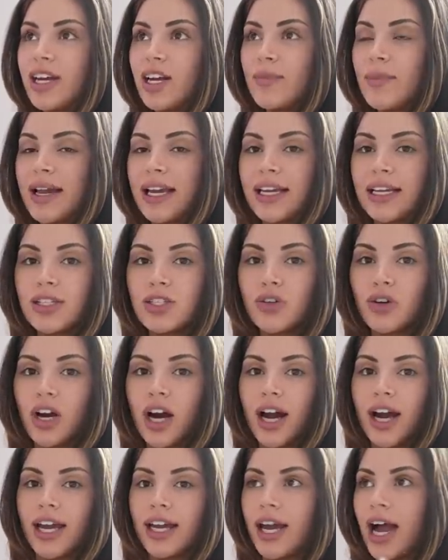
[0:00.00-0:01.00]
hear my kids
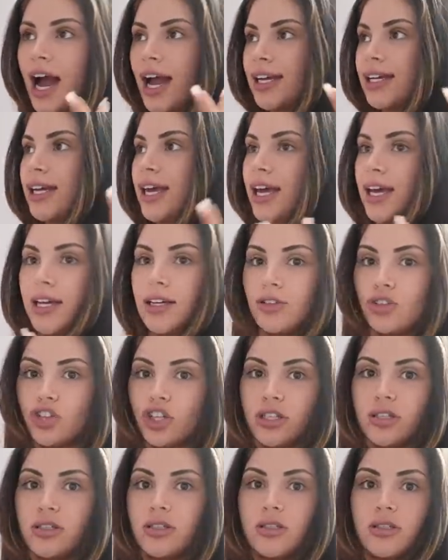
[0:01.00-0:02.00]
crying, I can't
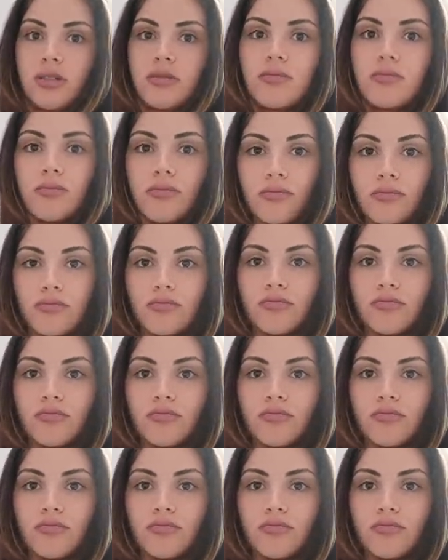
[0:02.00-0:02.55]
just